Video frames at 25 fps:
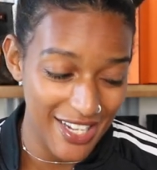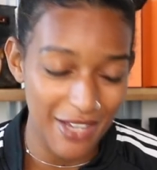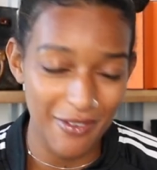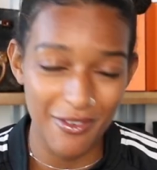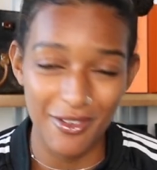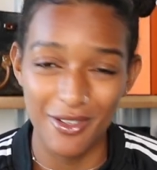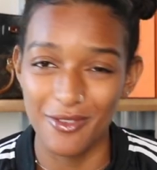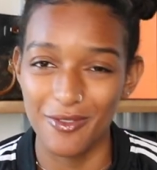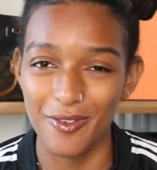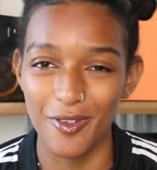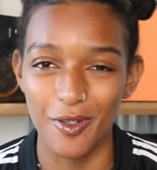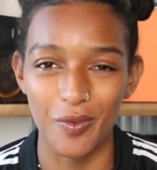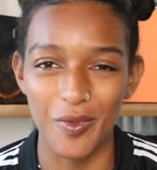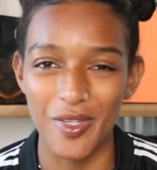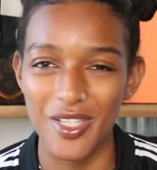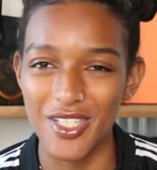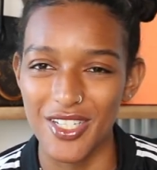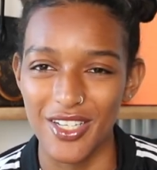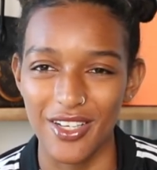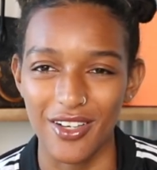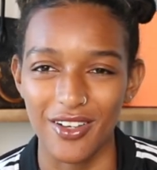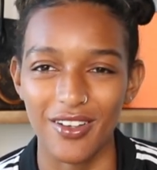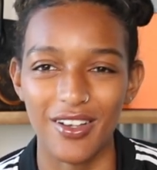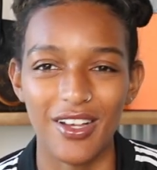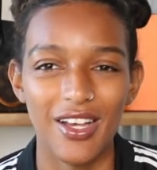Even for
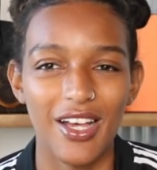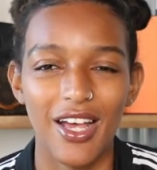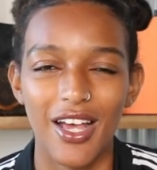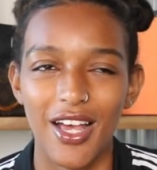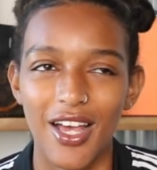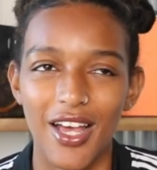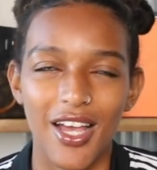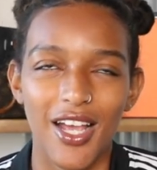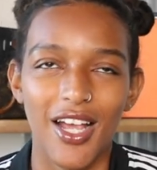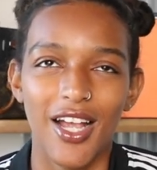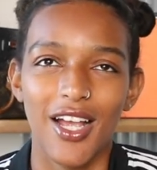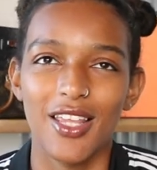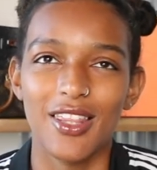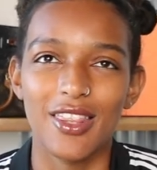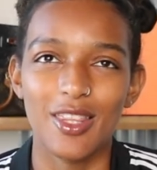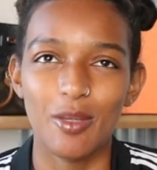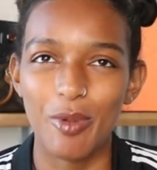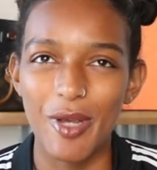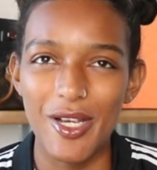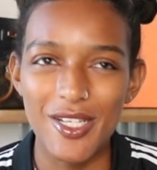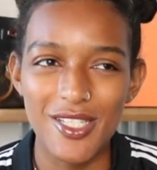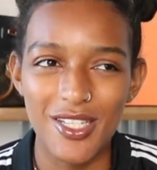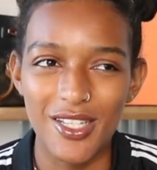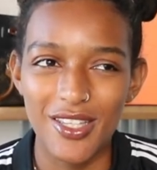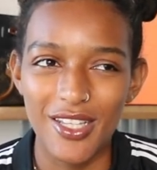retail, the
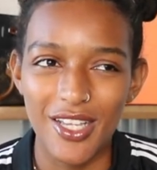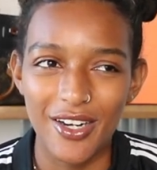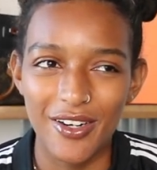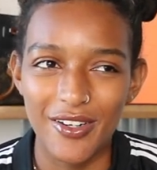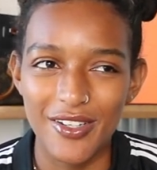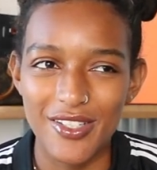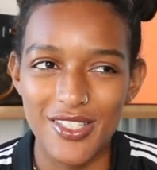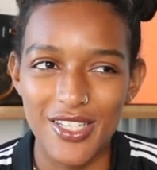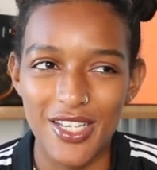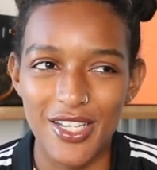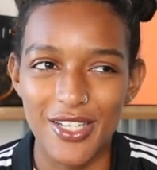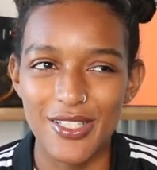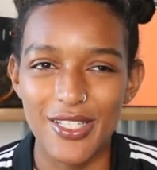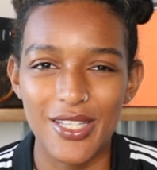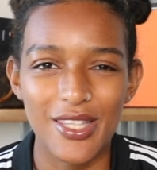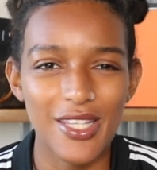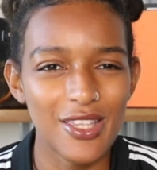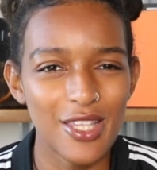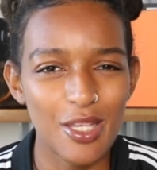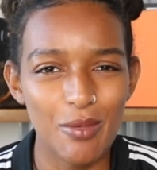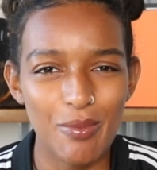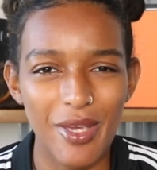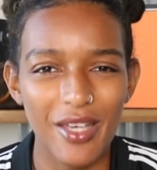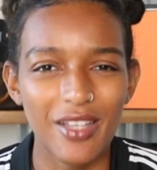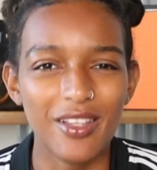prices on that are insane, because I
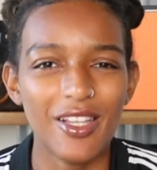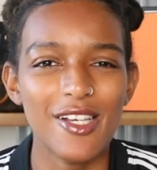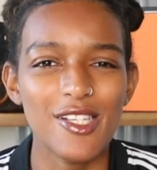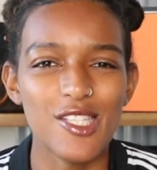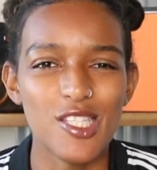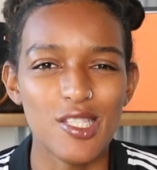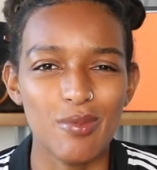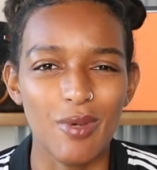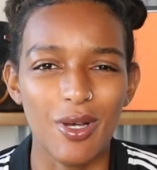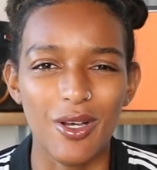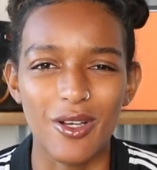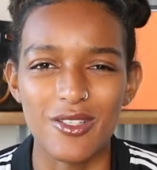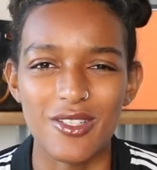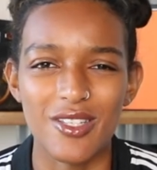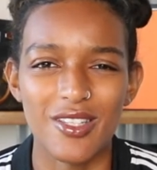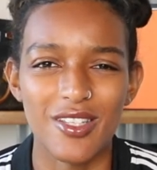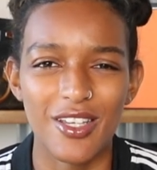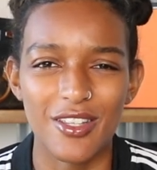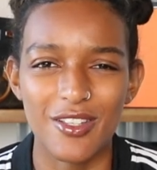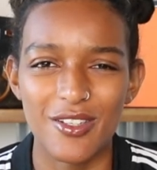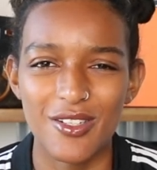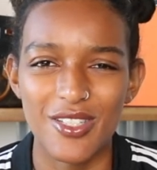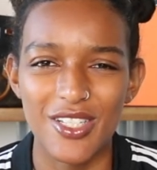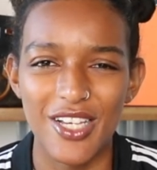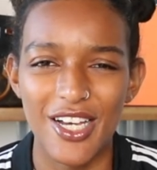think they make less smalls than the
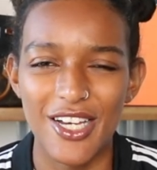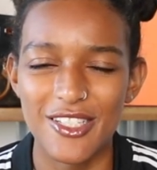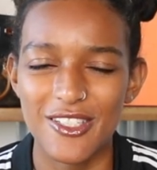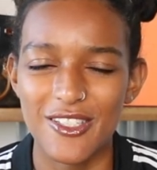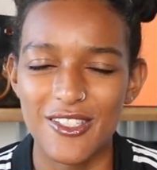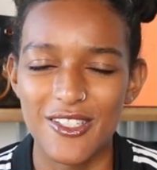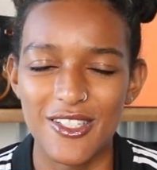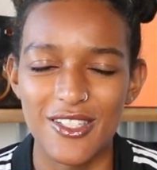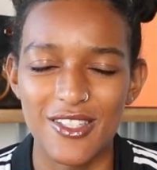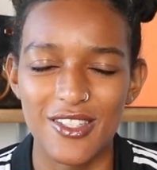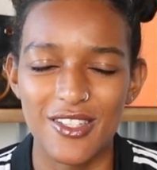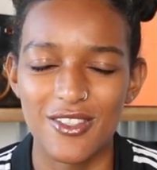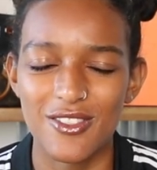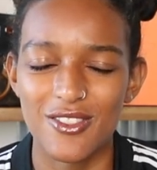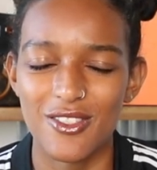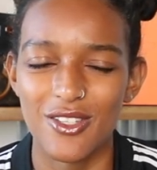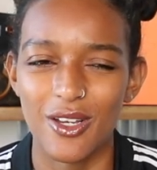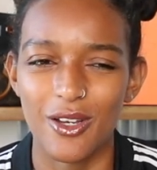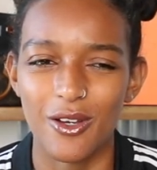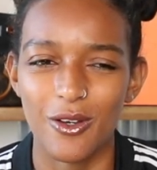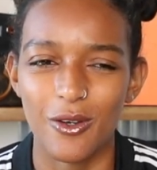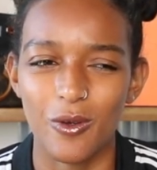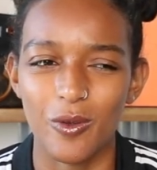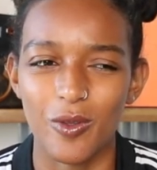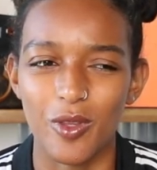other sizes,
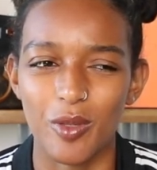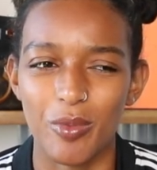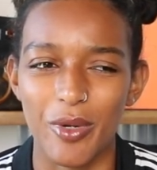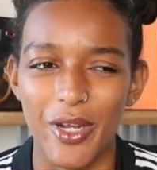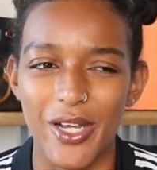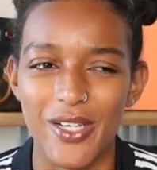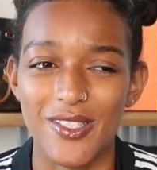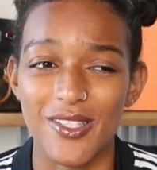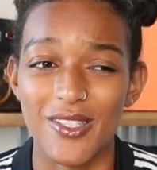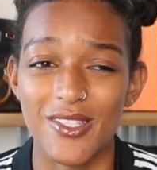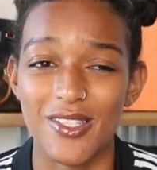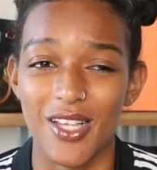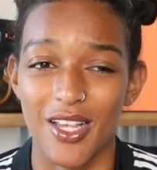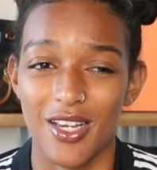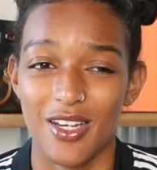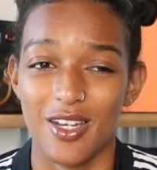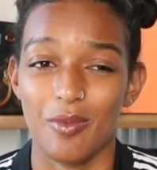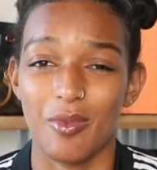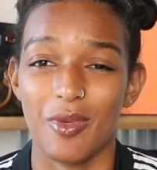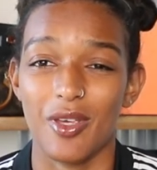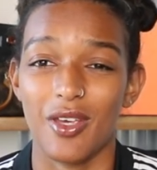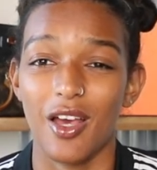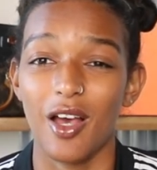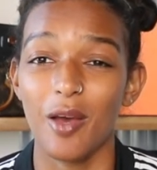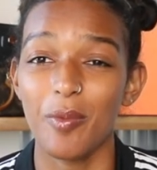so the prices tend to
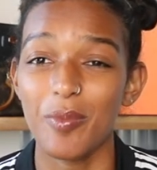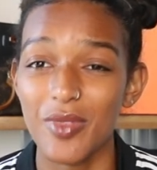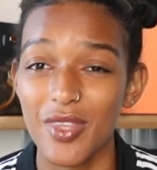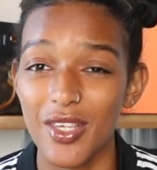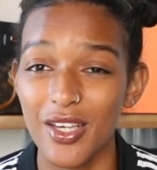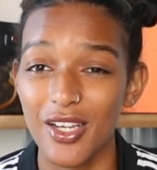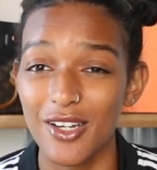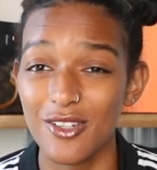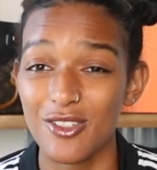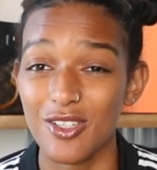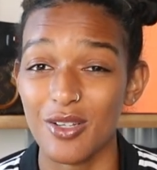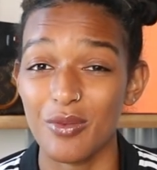be up there.